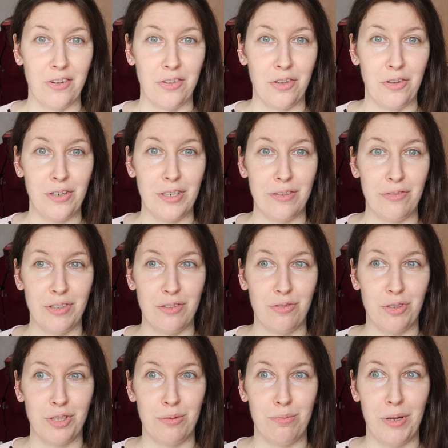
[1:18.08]
don't know if
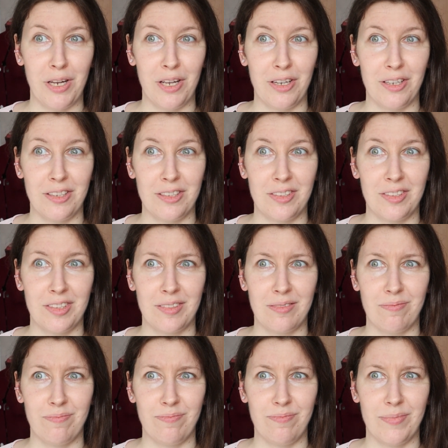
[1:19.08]
it was because
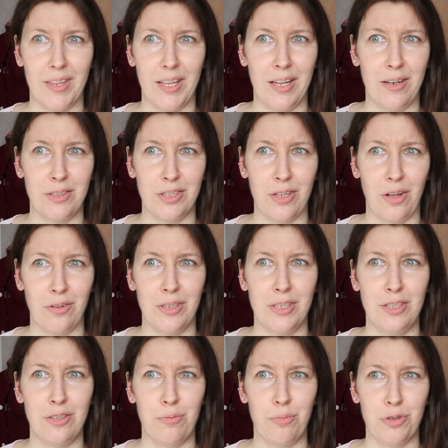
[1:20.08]
it's
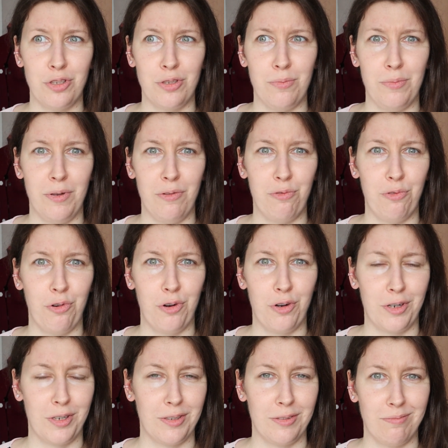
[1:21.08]
only supposed to be
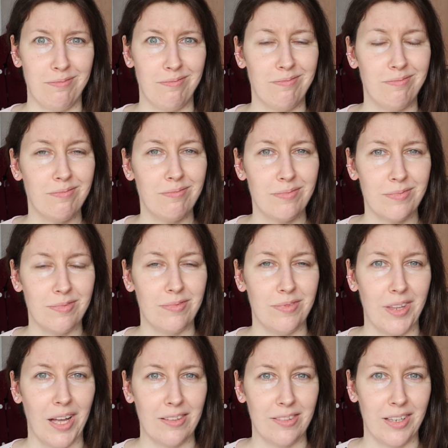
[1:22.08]
for
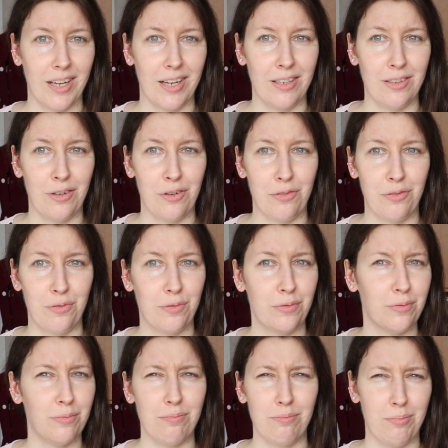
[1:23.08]
that kind of
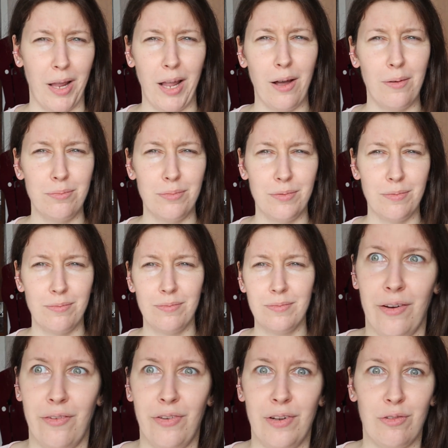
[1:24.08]
makeup
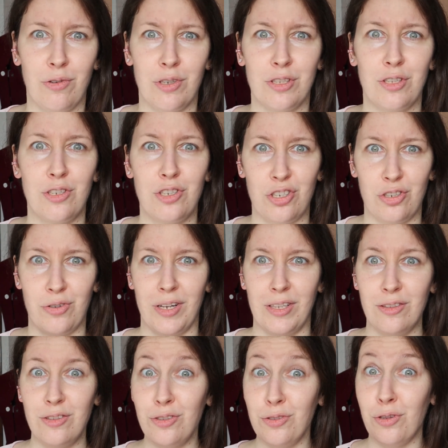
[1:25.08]
or if it was a
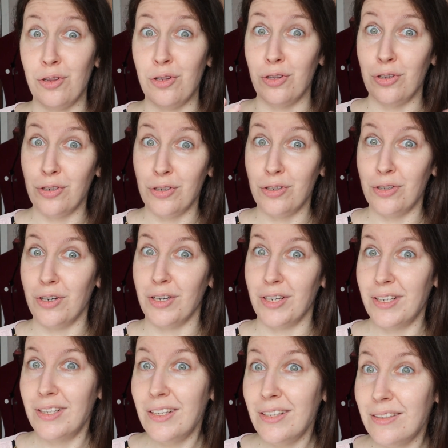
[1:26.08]
trend to look
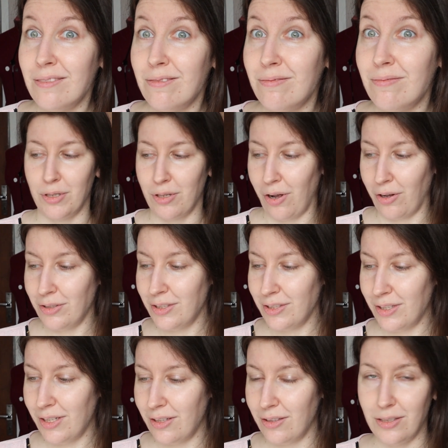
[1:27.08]
good, but
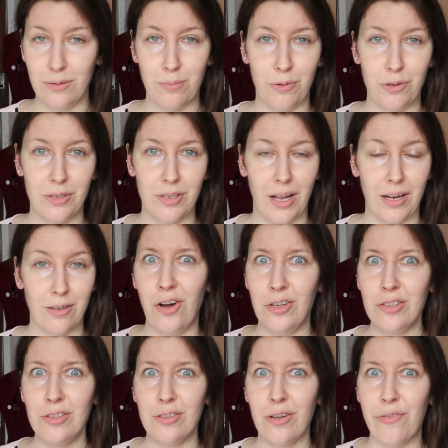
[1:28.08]
honestly at this point I
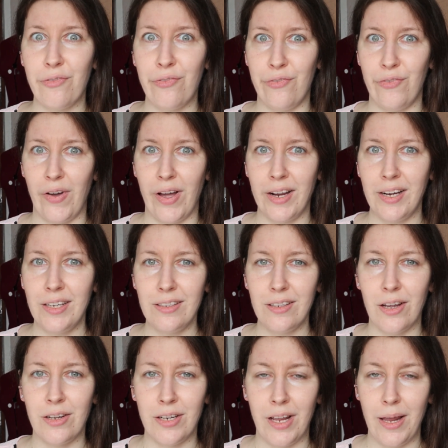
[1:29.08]
can't find
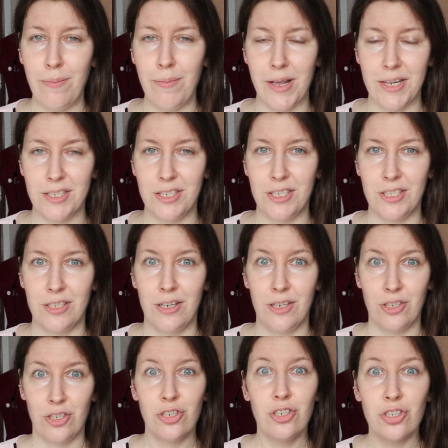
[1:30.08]
an image
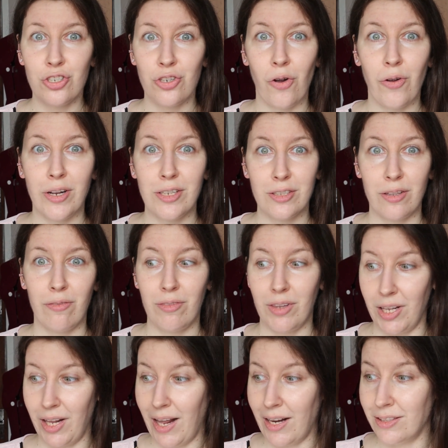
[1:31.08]
showing
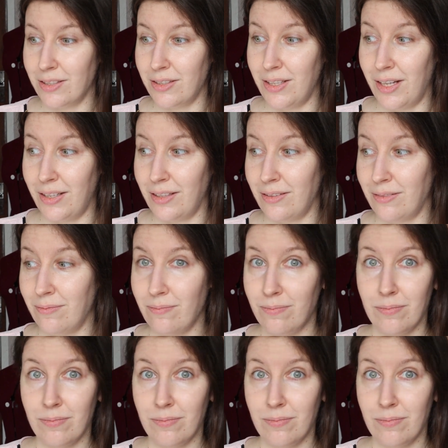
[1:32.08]
something else than